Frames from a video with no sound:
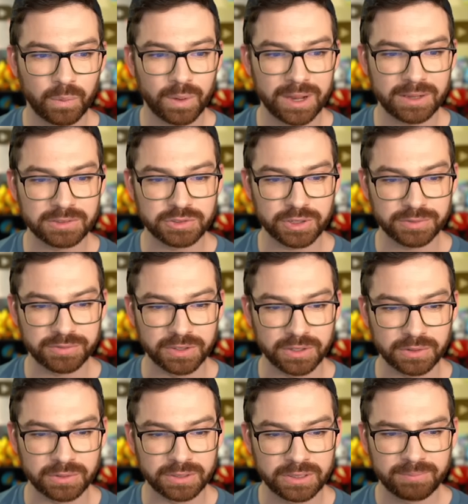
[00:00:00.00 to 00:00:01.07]
A wild
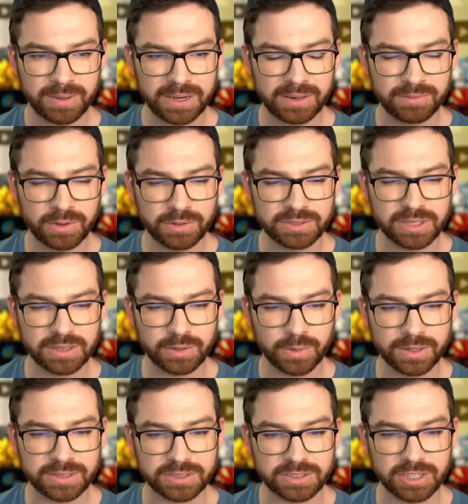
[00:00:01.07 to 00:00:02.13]
Drifloon. My name noticed something
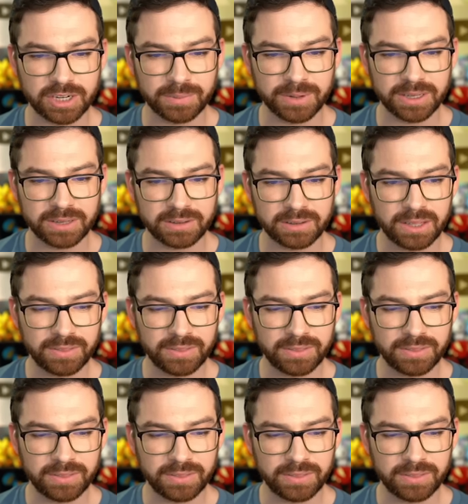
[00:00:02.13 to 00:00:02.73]
quite disturbing.